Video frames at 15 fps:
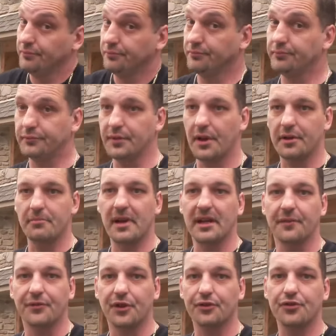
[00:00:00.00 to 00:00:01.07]
You know what I mean?
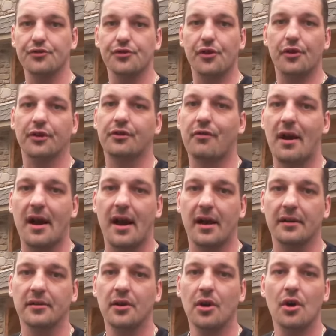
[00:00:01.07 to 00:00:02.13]
If you're doing all the
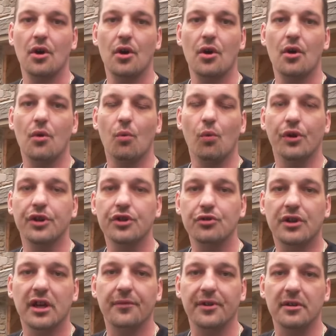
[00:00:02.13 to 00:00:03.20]
crying, what are you
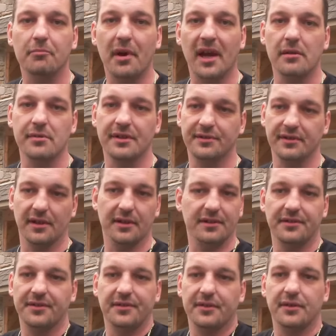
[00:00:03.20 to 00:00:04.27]
giving the babies?
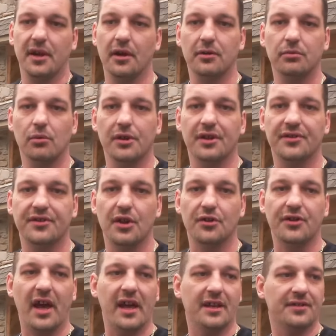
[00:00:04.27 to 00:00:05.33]
What is their
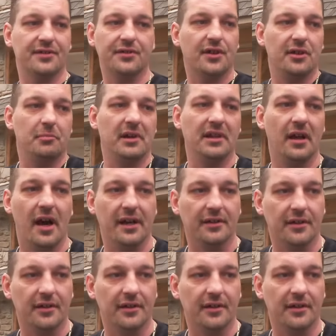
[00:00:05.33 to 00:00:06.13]
days going to be like?